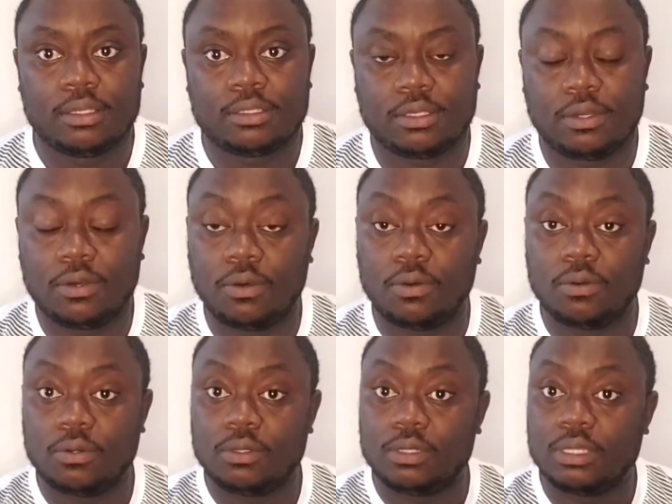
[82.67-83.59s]

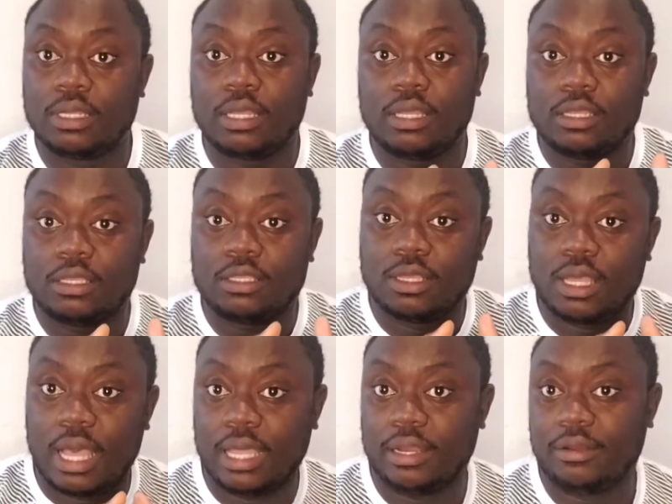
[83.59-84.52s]
So
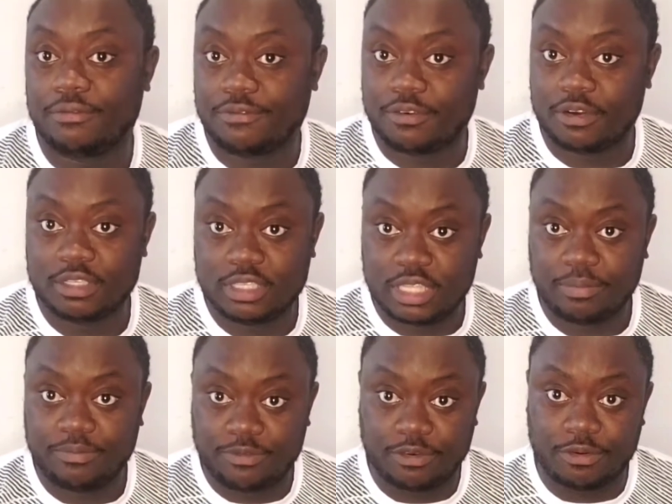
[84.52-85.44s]
the first
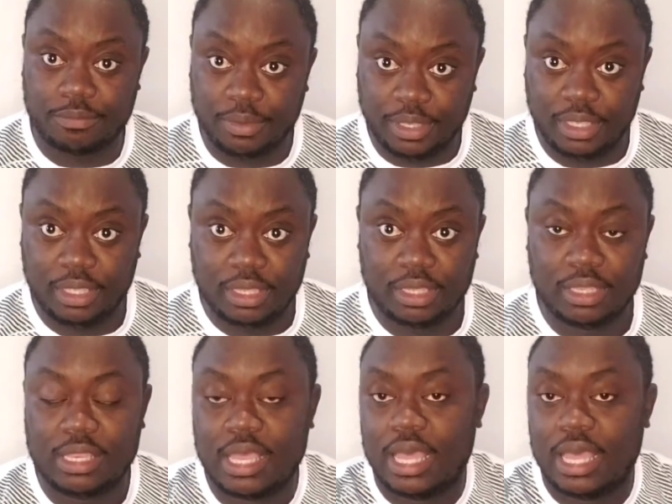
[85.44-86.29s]
step for me,